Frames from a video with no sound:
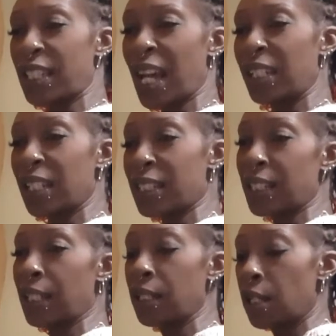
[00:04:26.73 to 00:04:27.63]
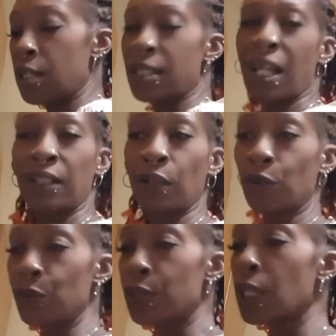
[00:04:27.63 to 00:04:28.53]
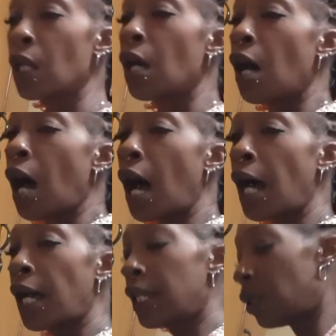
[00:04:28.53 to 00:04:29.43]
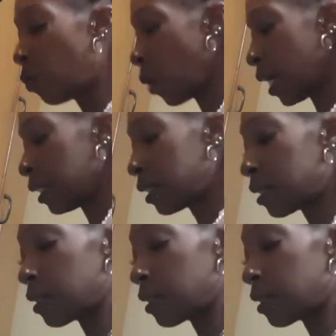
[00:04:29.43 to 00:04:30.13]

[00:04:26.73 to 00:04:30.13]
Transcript: kind of say, Santa Cruz, I went